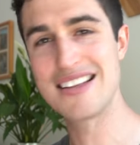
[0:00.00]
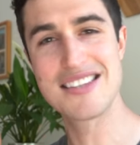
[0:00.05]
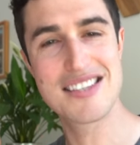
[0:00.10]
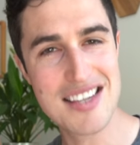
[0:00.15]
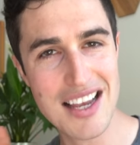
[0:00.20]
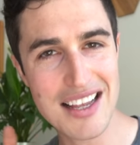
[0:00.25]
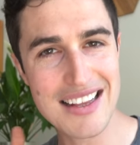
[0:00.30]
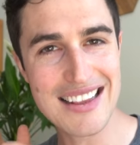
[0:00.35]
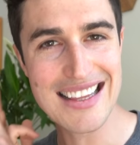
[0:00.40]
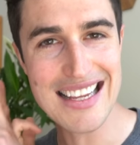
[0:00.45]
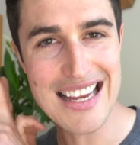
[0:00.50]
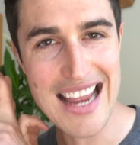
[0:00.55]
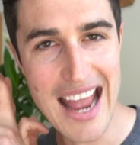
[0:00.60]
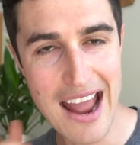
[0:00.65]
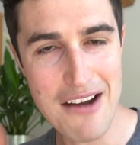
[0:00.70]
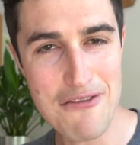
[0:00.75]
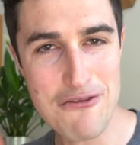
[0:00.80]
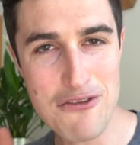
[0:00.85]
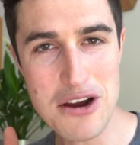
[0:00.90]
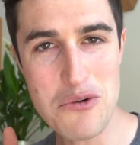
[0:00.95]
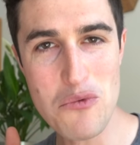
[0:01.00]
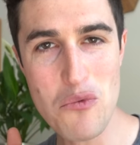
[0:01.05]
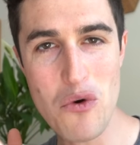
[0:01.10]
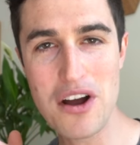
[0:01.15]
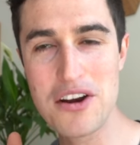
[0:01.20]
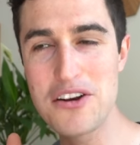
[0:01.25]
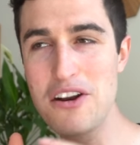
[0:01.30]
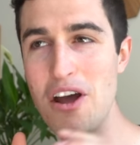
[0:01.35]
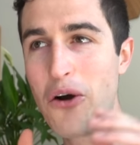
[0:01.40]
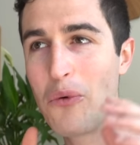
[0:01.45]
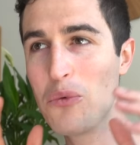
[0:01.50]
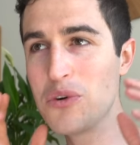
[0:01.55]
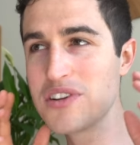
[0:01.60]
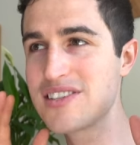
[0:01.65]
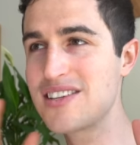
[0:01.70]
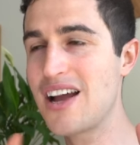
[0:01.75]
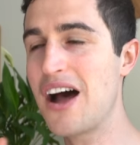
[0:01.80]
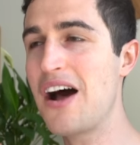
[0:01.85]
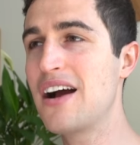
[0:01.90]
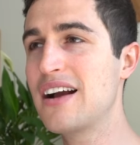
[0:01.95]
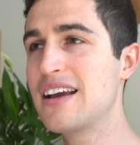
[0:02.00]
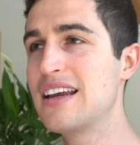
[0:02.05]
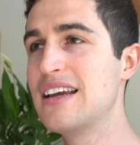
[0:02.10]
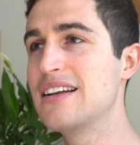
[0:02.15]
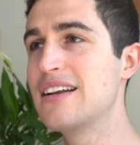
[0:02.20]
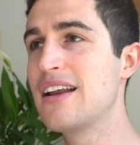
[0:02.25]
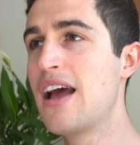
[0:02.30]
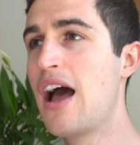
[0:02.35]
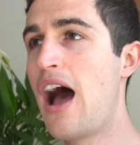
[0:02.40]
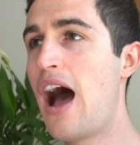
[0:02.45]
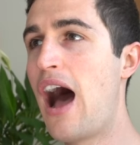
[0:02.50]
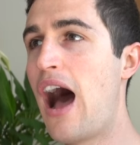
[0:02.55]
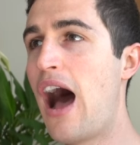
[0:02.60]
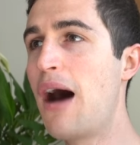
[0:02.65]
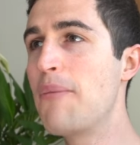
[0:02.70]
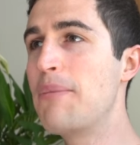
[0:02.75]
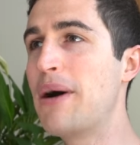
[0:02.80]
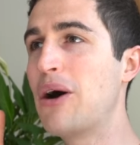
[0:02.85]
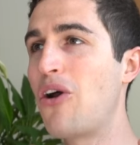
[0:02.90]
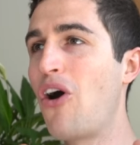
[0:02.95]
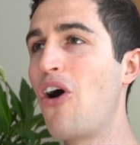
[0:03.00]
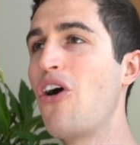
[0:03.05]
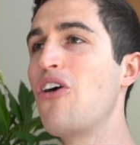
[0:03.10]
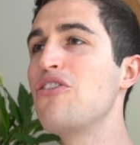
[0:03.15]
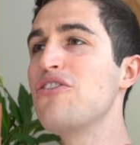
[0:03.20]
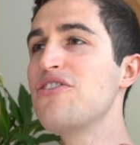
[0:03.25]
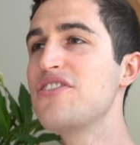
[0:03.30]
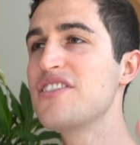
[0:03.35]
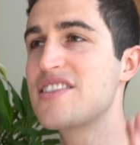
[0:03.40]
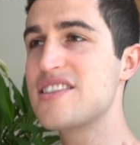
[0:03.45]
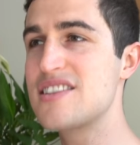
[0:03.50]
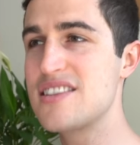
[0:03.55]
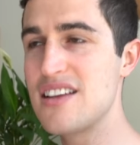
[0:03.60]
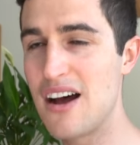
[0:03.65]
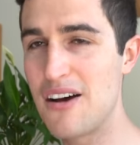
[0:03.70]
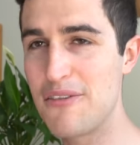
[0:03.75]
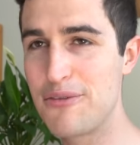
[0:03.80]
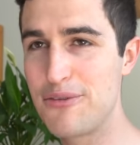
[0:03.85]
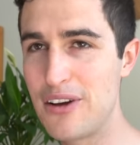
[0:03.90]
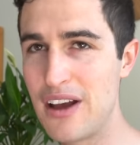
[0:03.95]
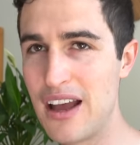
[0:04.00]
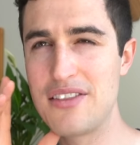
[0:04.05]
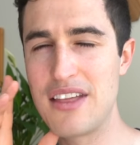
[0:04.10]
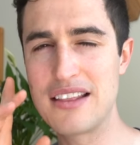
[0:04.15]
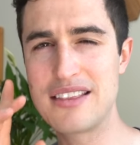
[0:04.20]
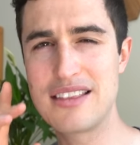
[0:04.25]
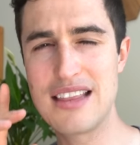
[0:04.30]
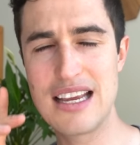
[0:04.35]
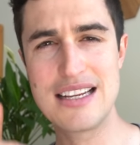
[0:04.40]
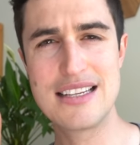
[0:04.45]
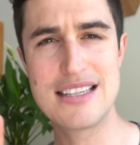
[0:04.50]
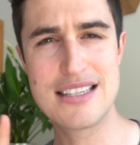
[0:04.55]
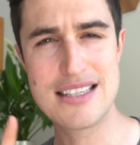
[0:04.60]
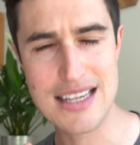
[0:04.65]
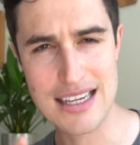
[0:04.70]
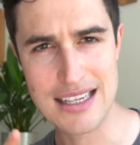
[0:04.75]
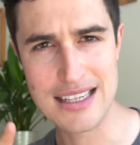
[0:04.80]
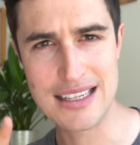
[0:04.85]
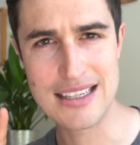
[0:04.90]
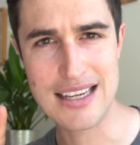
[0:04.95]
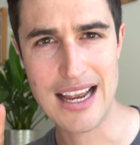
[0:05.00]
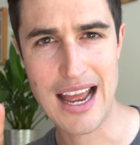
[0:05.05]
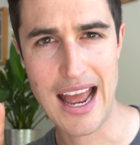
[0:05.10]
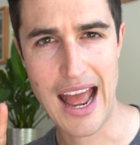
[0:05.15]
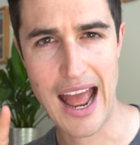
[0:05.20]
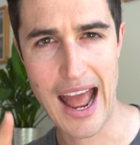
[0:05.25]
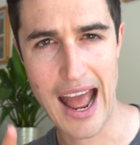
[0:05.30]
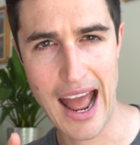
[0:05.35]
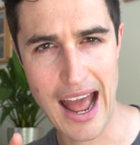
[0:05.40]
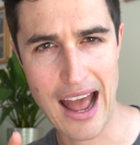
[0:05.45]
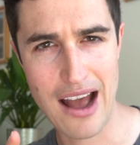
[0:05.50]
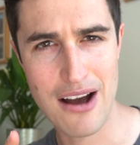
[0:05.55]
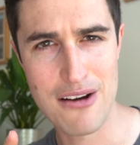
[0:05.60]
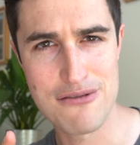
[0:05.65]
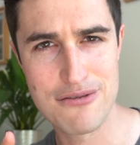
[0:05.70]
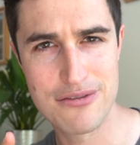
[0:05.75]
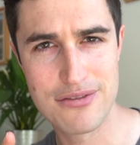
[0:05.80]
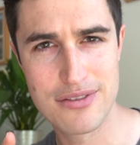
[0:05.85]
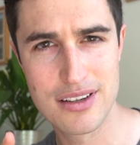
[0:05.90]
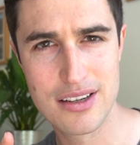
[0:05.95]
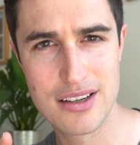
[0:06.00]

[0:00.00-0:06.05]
And suddenly everyone was talking about all the stuff that they didn't have.